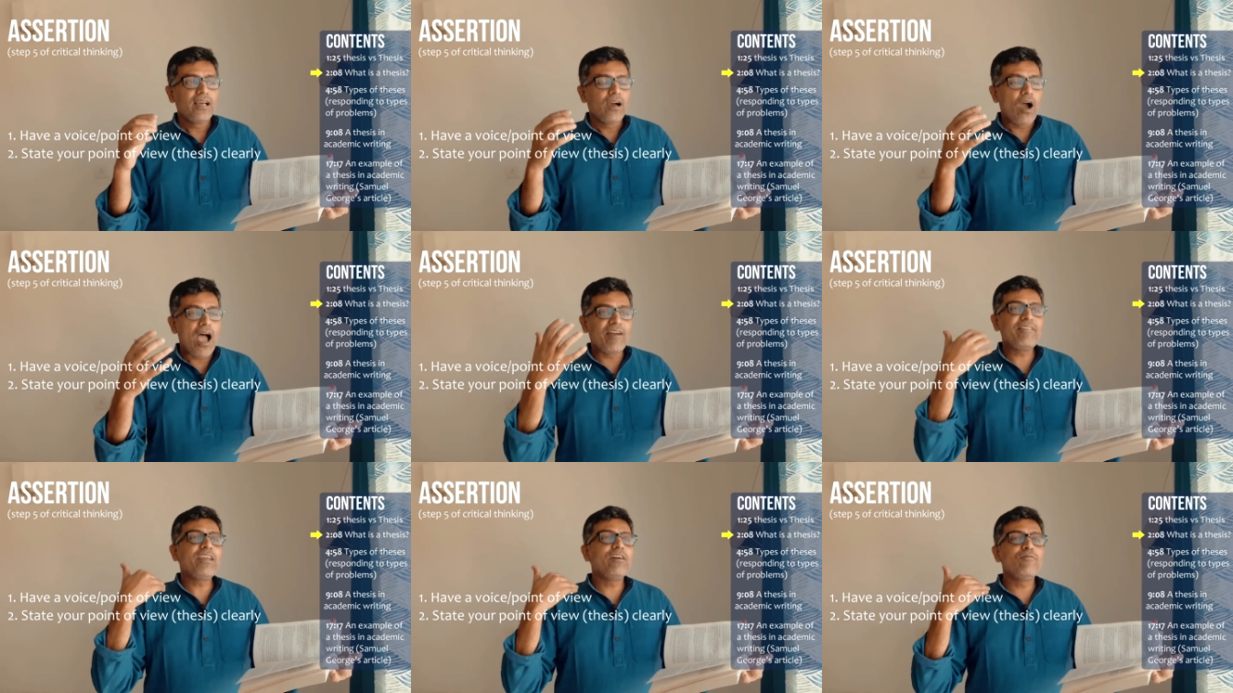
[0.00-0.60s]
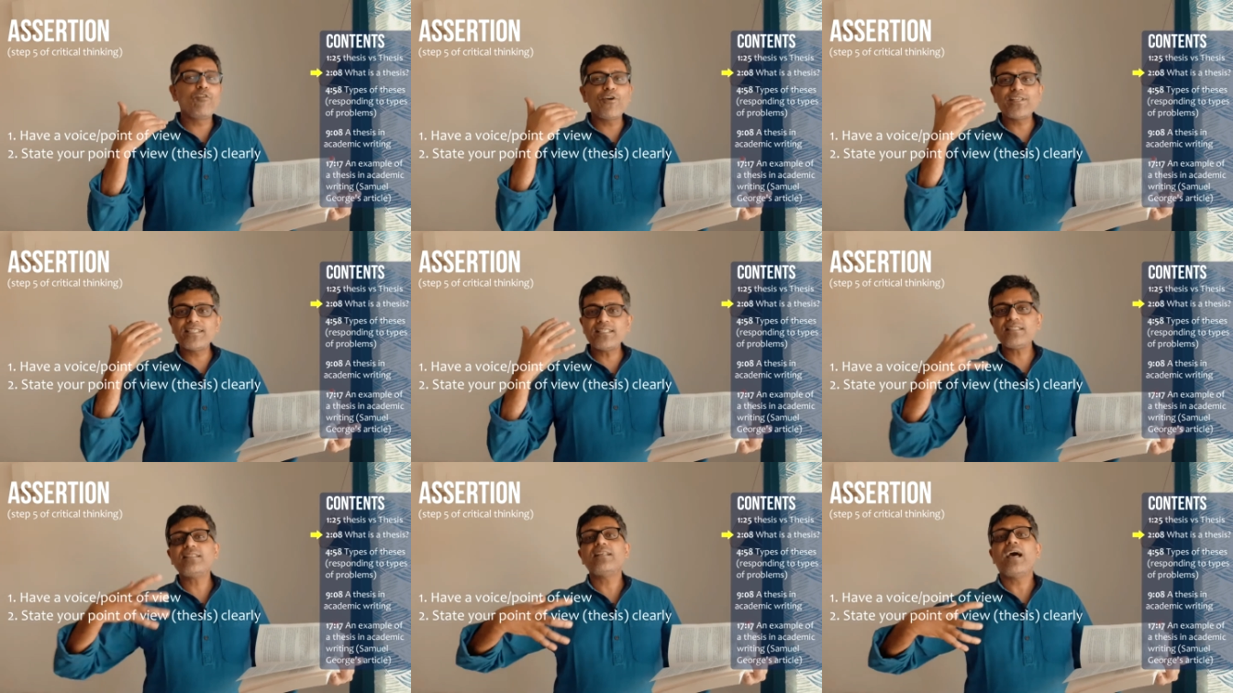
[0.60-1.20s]
Having a voice
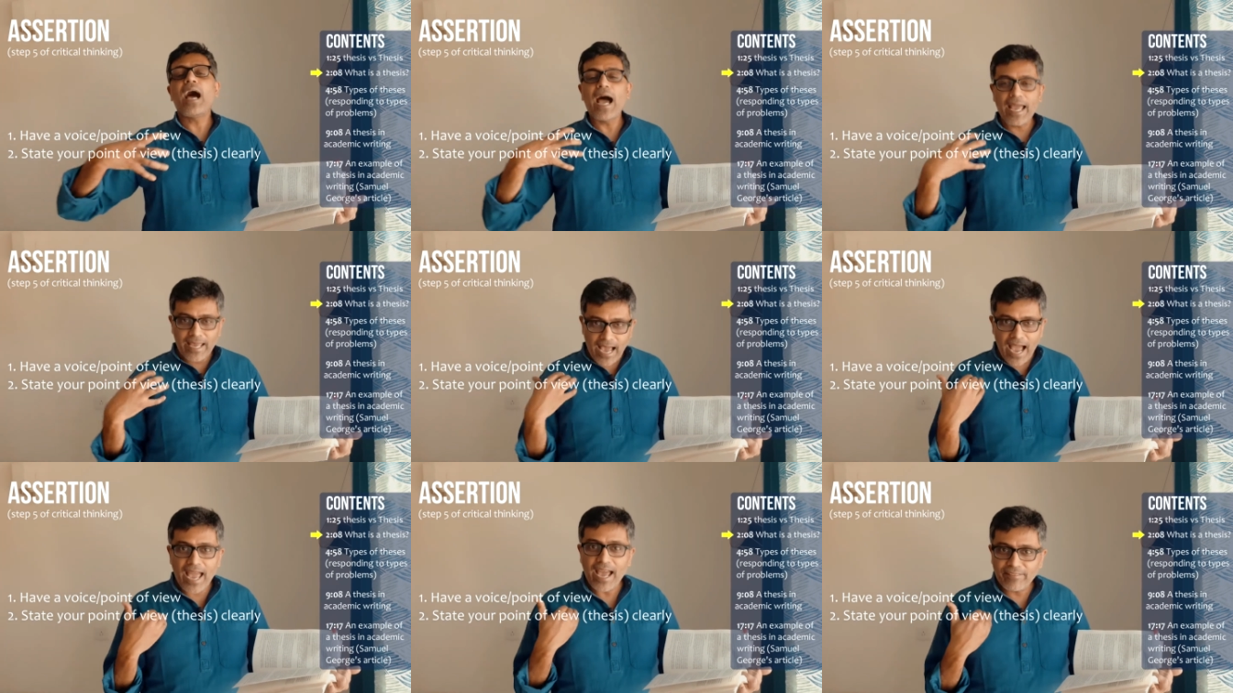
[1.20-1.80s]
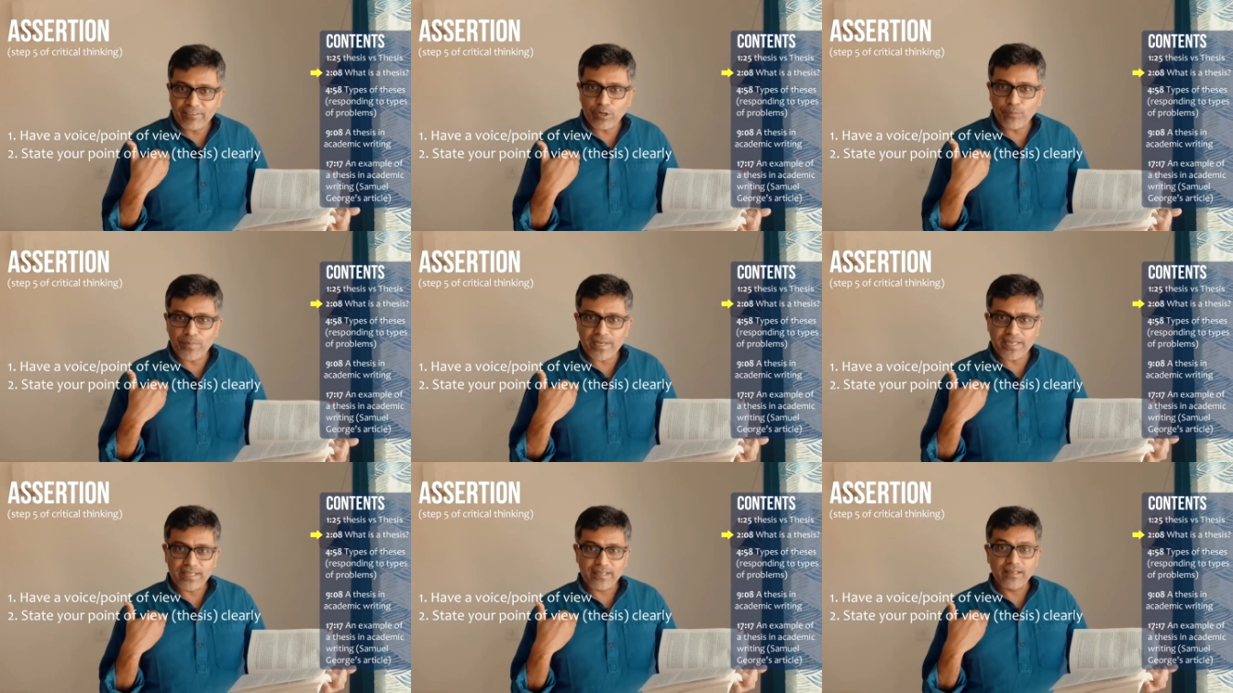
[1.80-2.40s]
is, I, I have an
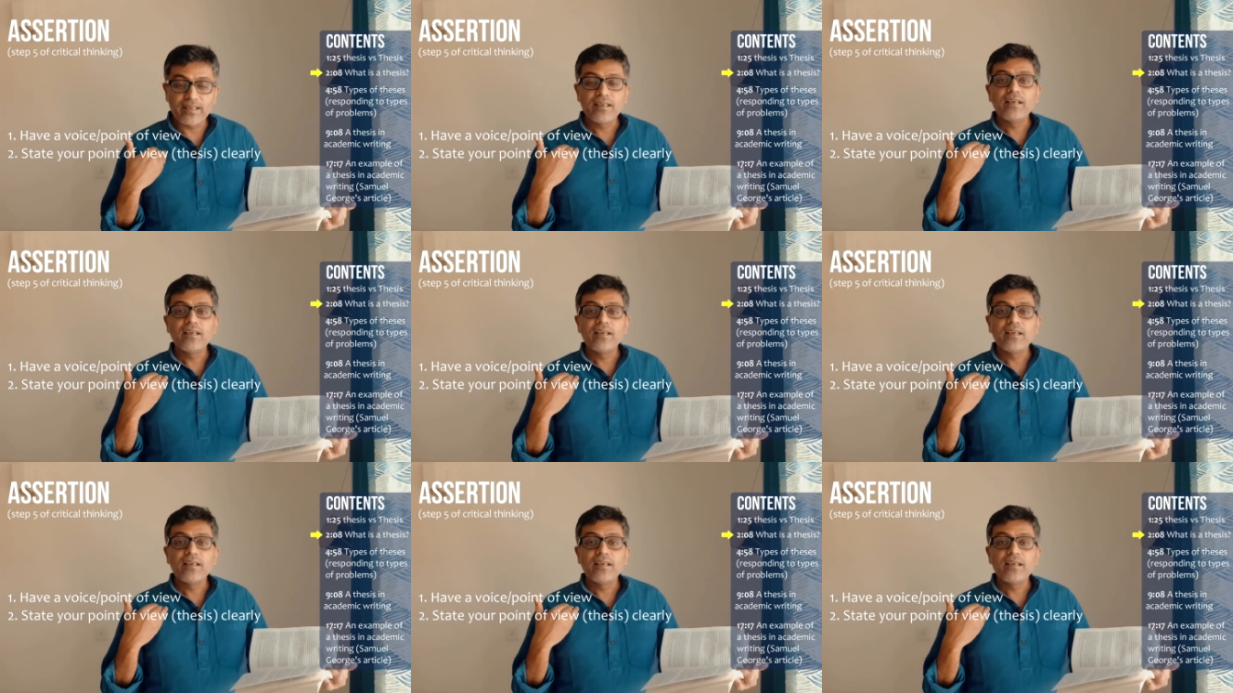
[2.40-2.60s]
opinion.